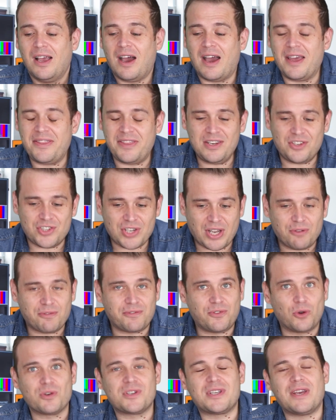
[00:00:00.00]
I think Channel
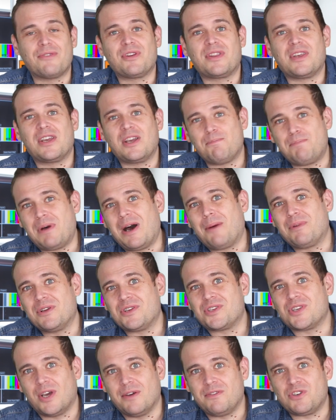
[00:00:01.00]
4 is everything a
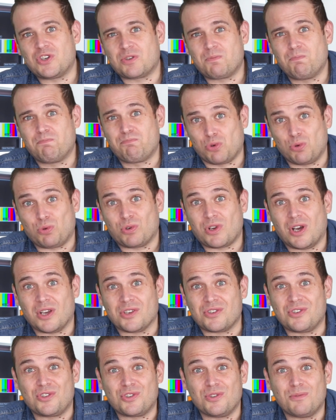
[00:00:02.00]
public service
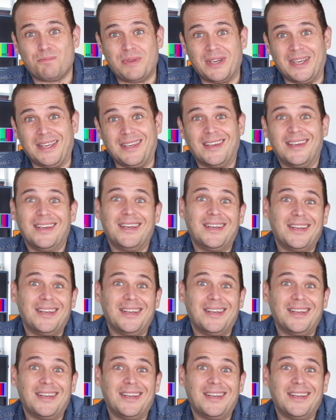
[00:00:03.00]
broadcaster should be,